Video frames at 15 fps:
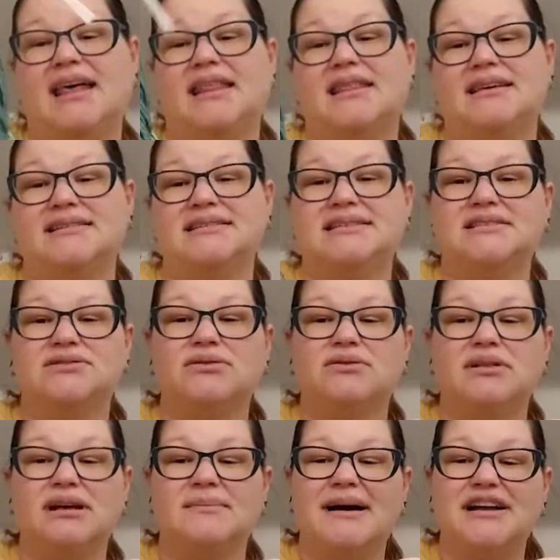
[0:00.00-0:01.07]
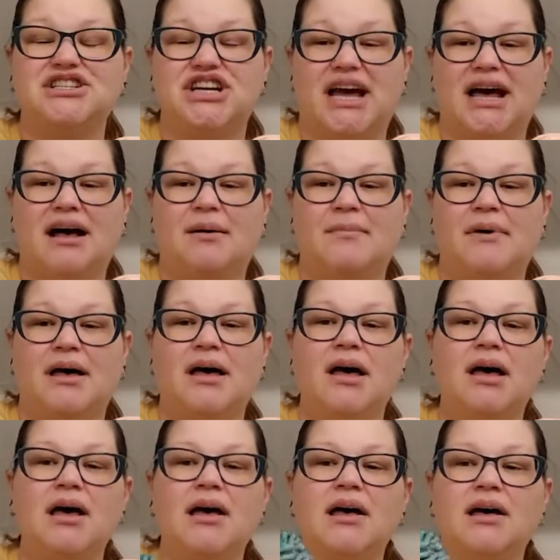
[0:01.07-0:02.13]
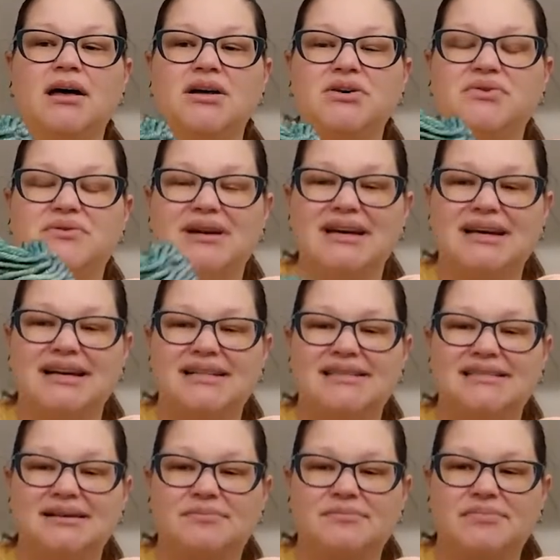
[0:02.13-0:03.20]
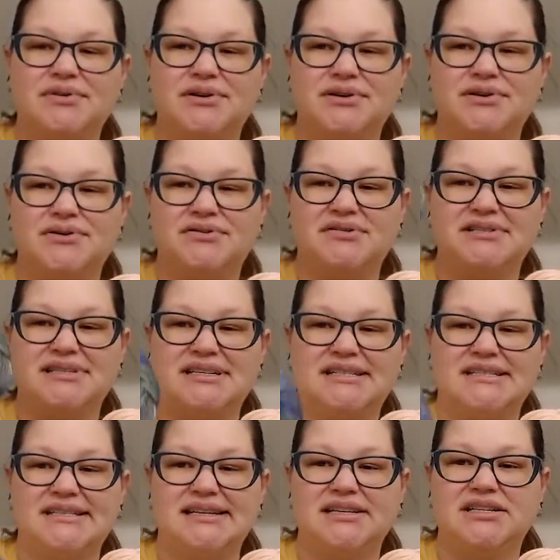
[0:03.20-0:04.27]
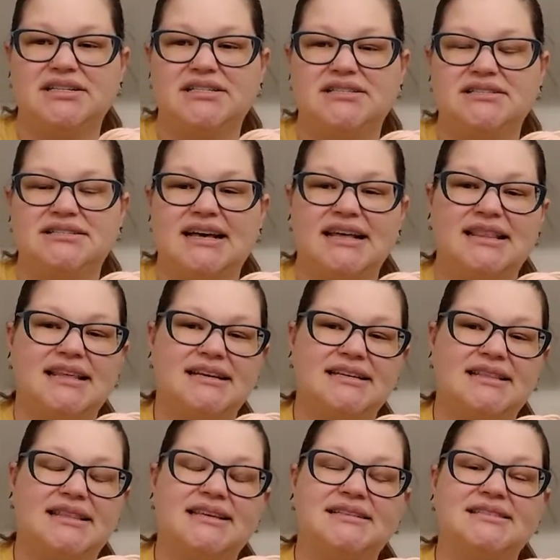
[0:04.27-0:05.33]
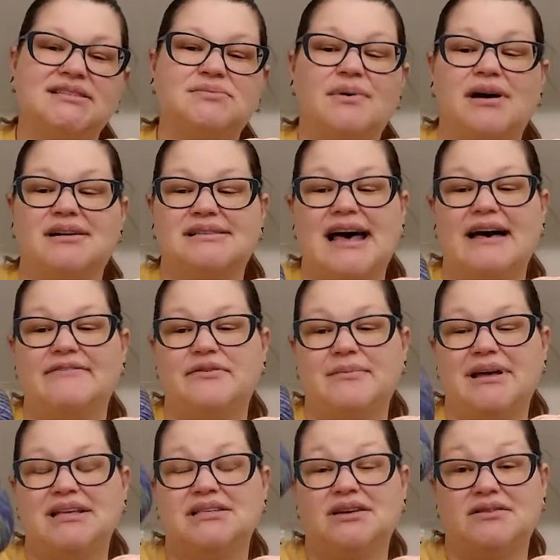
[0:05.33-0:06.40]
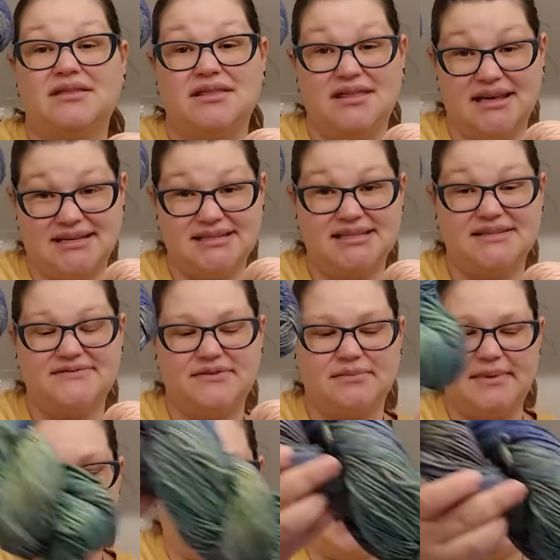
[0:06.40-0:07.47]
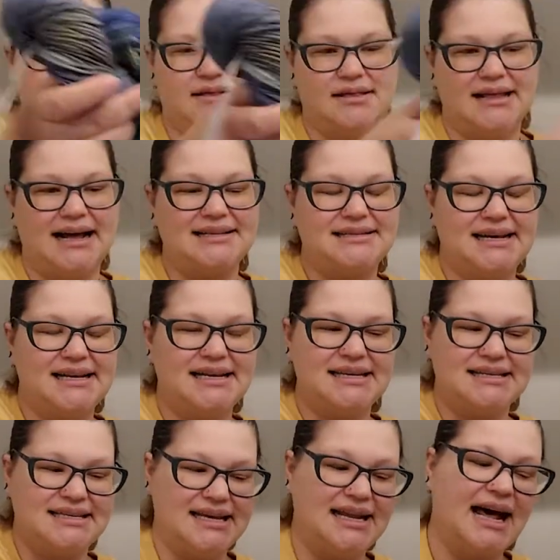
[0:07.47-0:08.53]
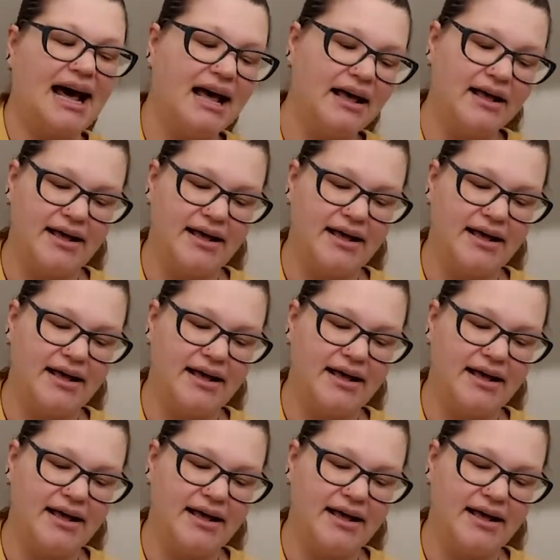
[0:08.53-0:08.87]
This is totally my jam. Greens and blues and teals, like this is where it's at for me. So this is for me. That's Indicida.